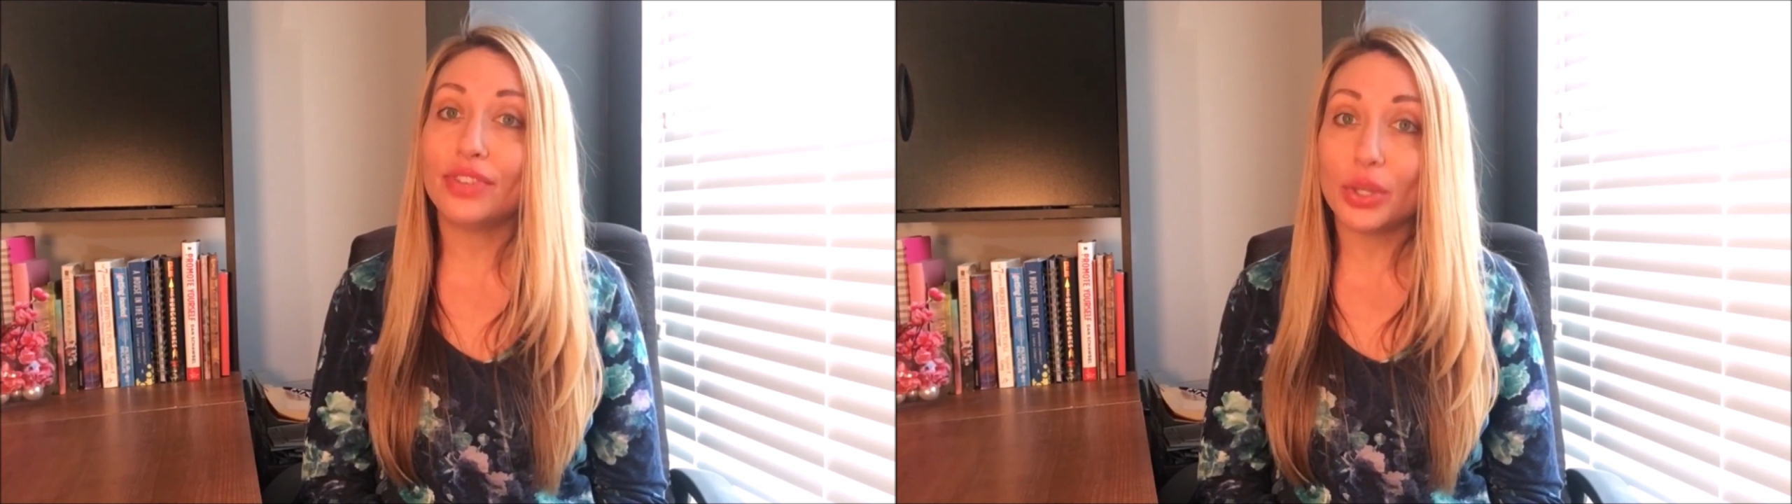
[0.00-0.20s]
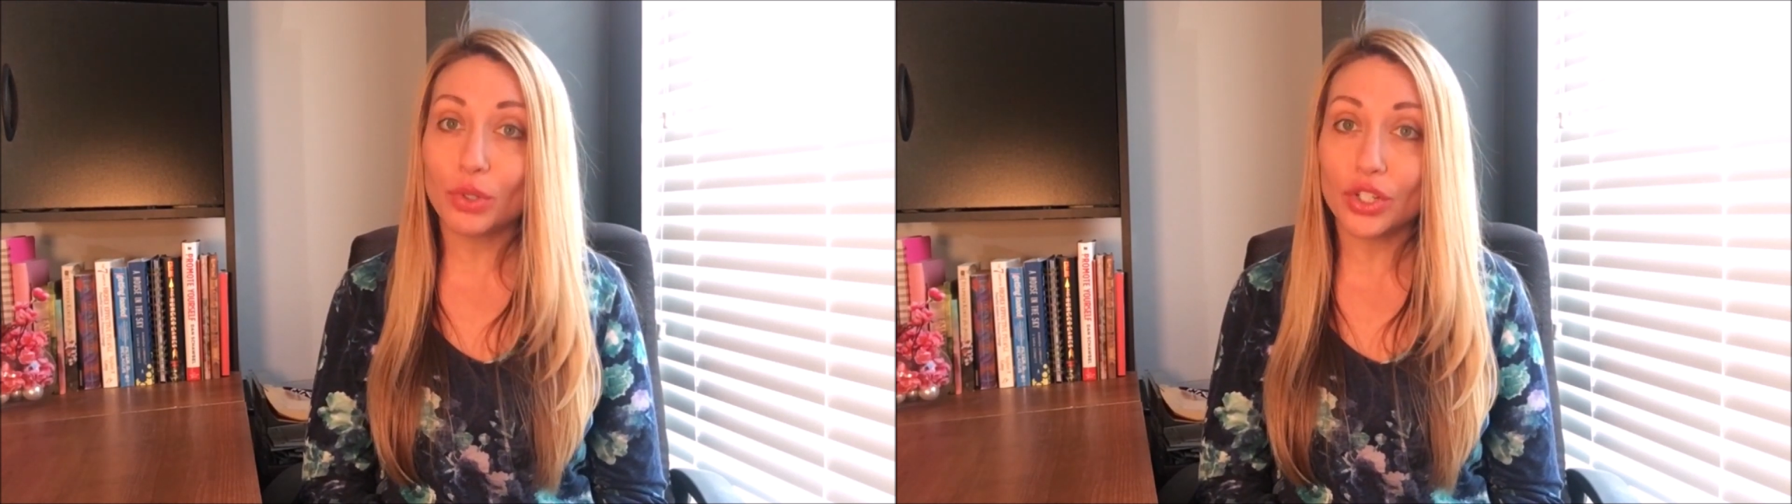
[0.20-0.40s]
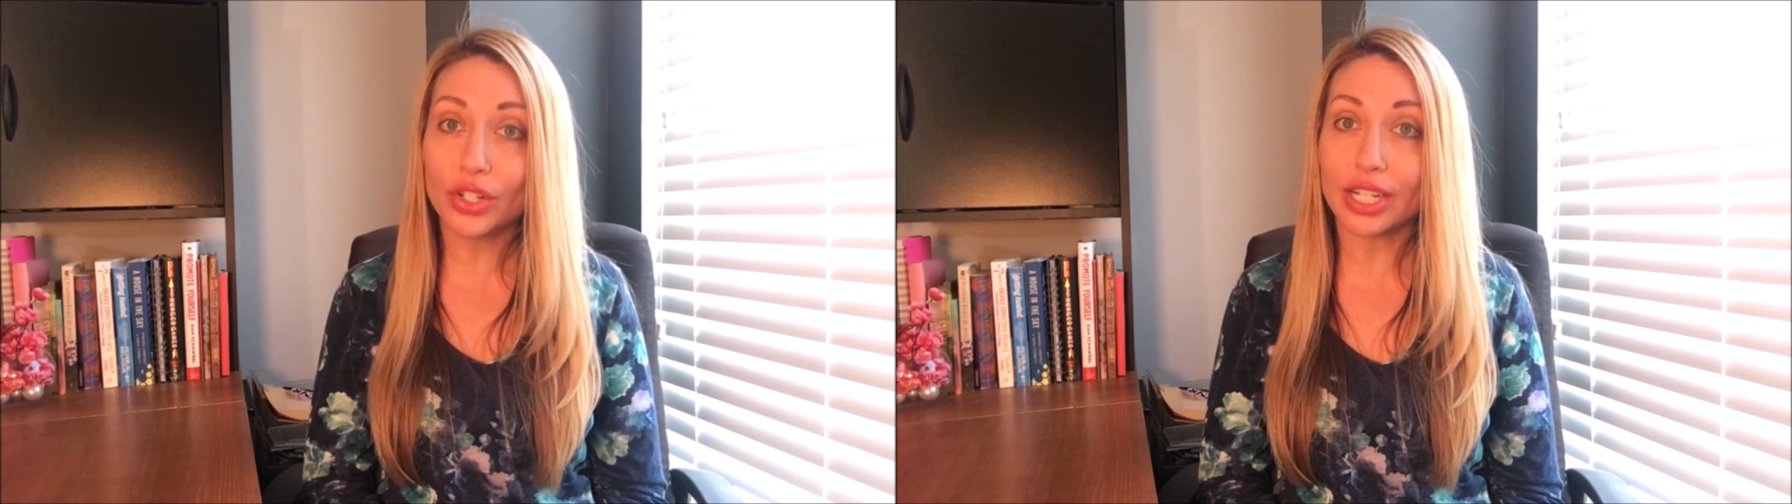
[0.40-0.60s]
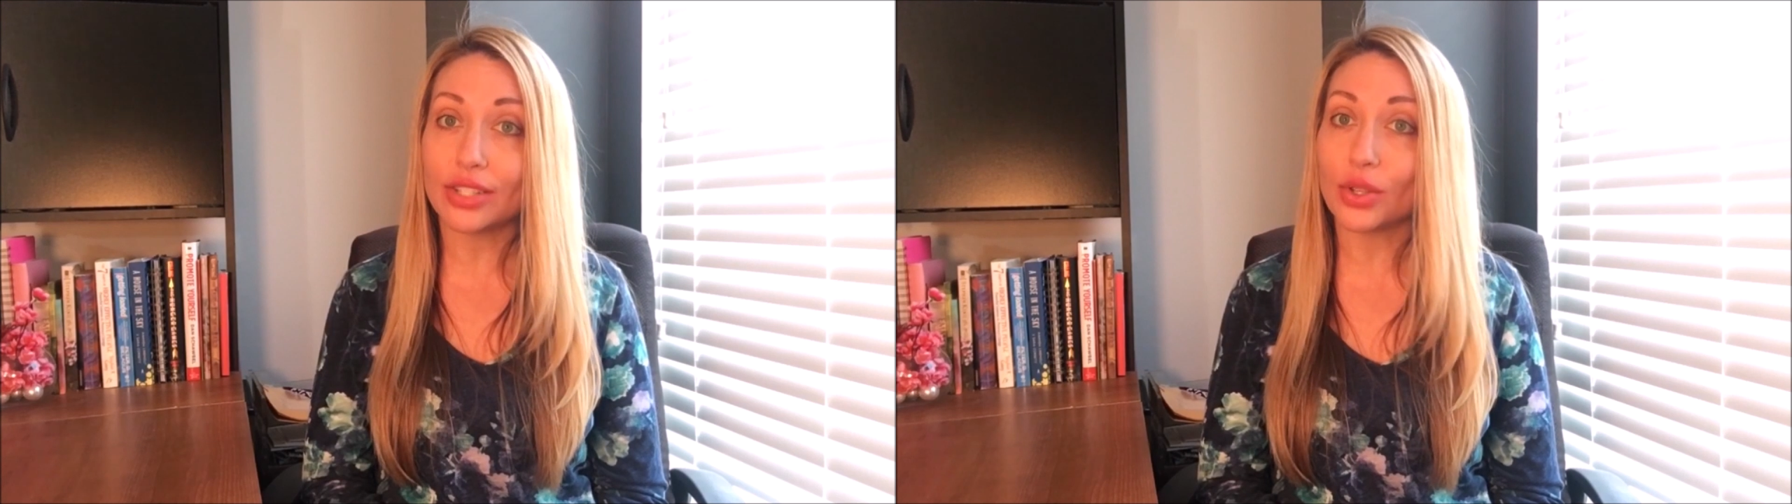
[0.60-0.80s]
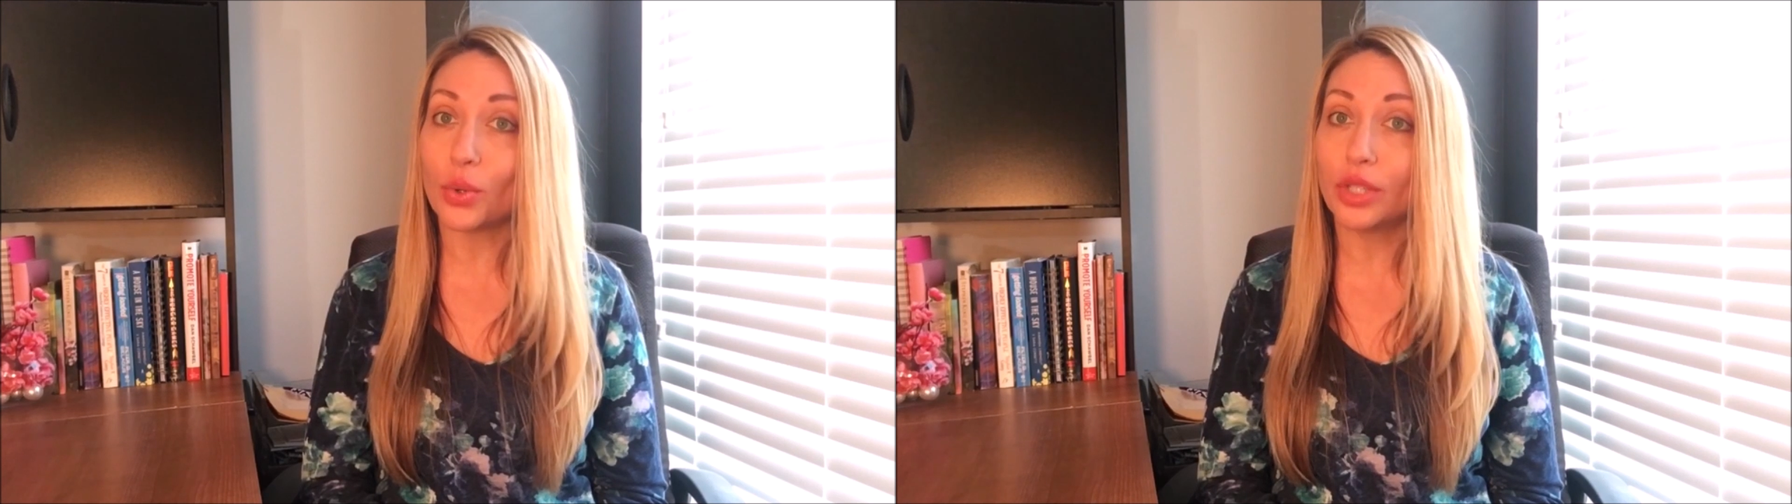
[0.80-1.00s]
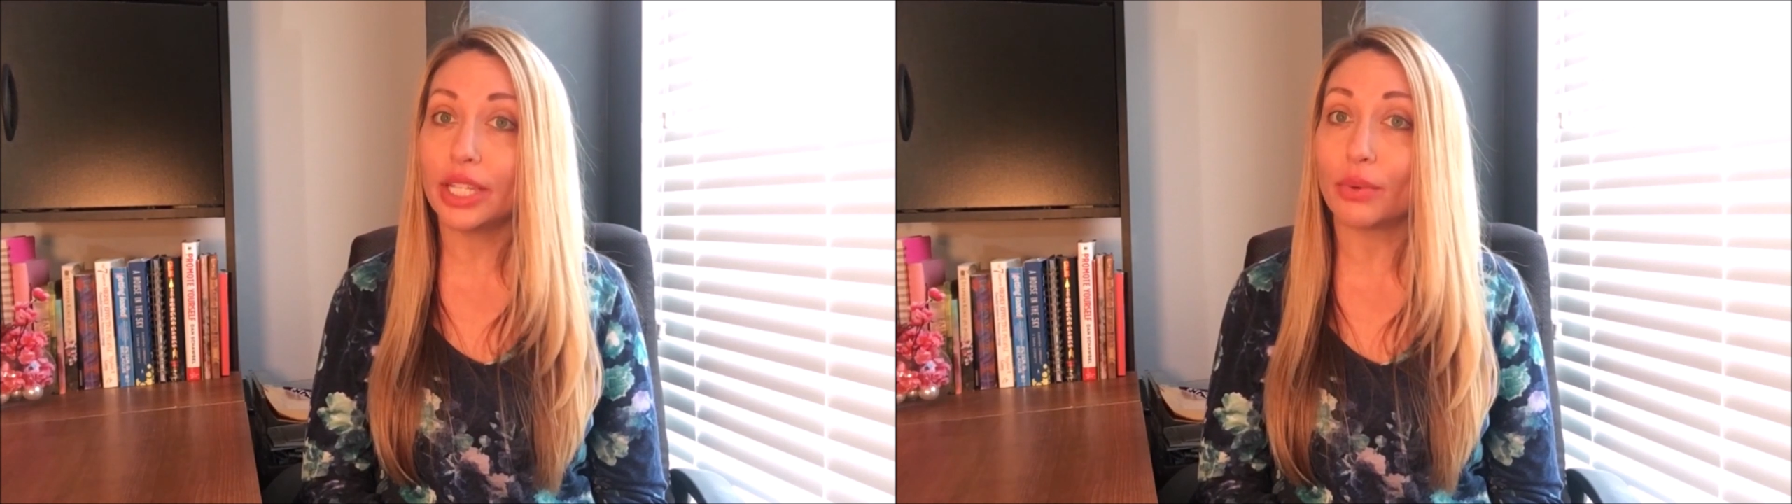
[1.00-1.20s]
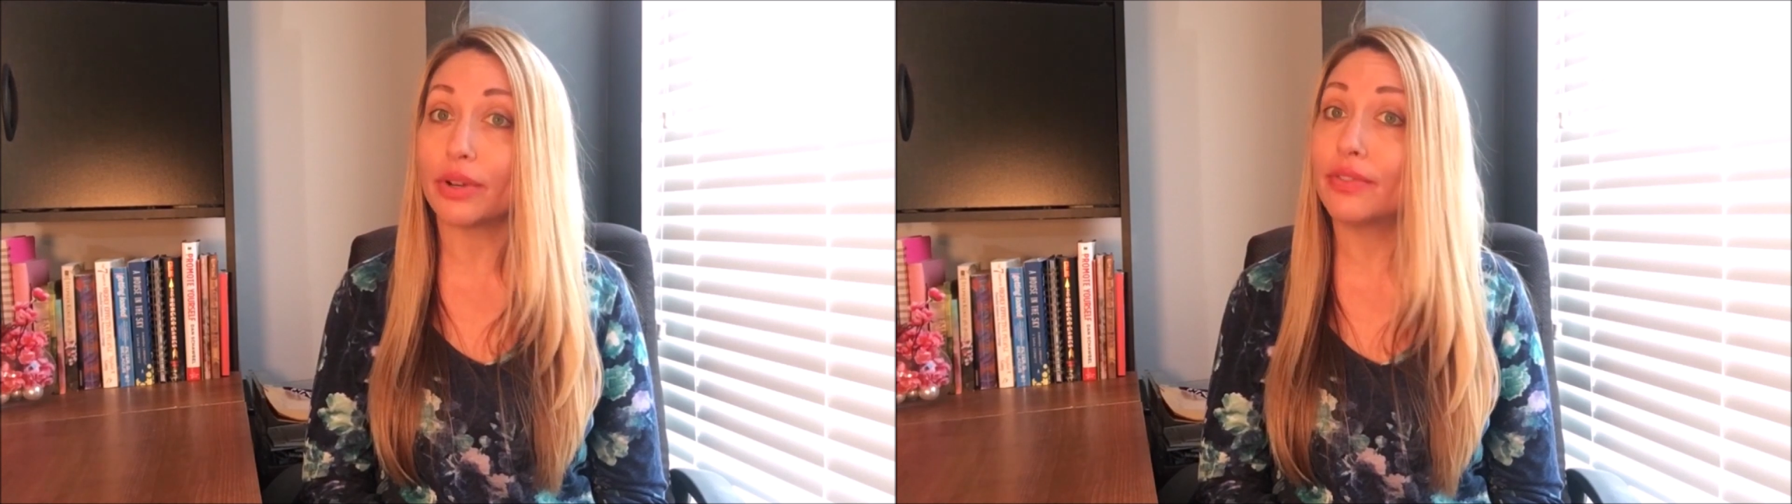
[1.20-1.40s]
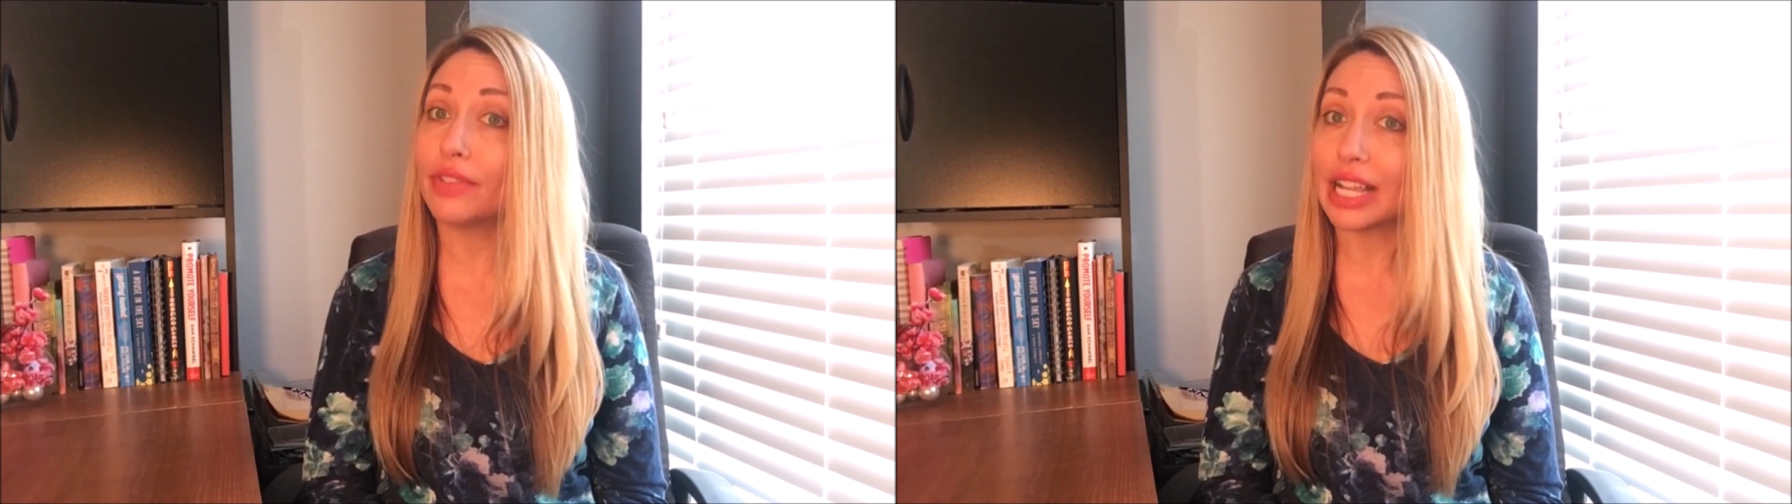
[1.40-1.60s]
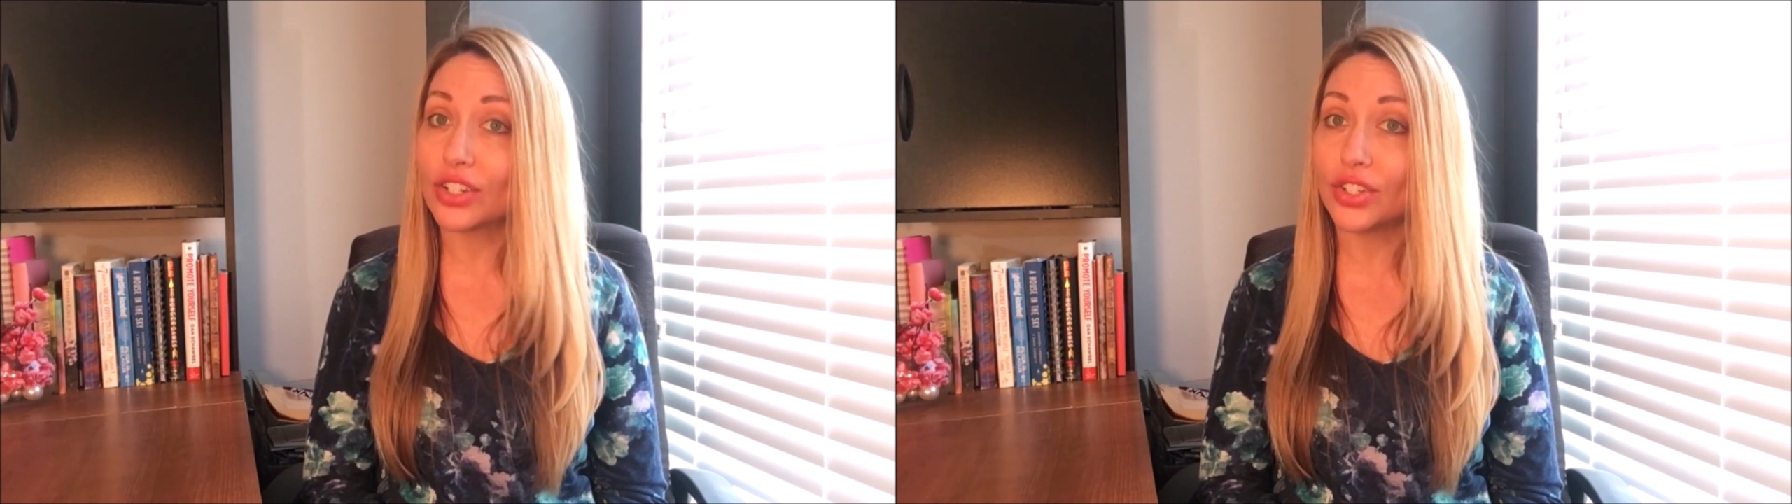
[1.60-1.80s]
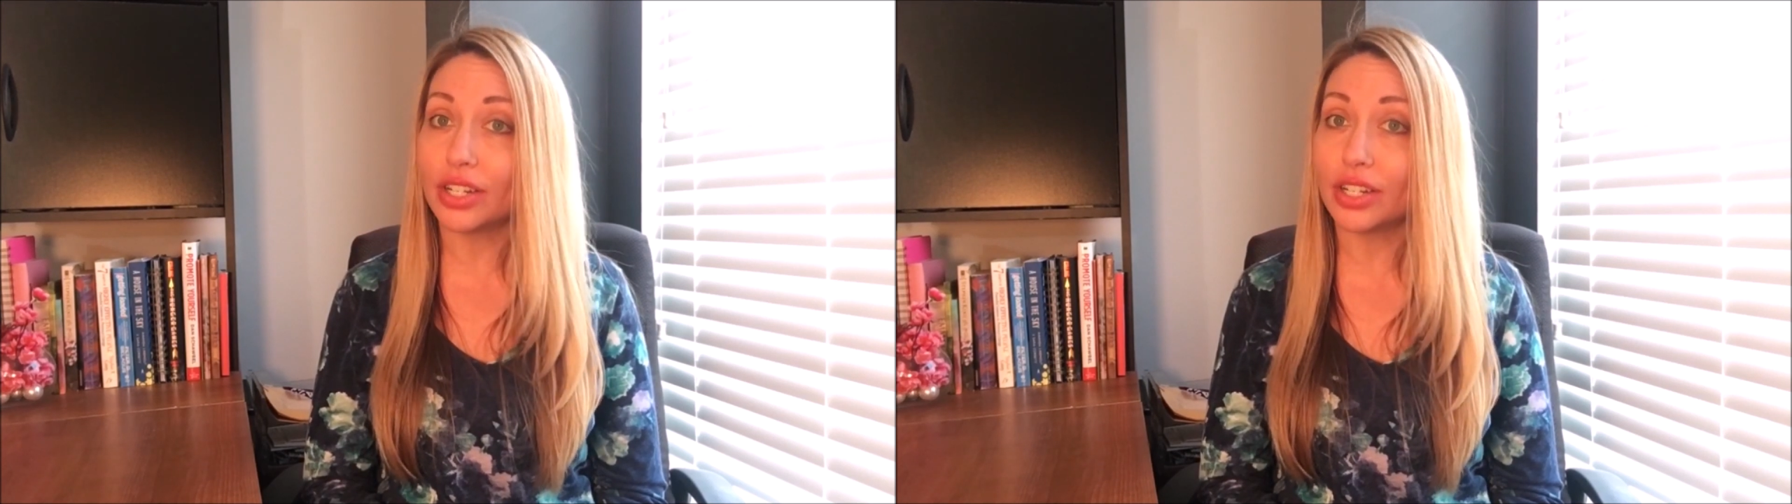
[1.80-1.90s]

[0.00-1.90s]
Touched by the Light fundraiser,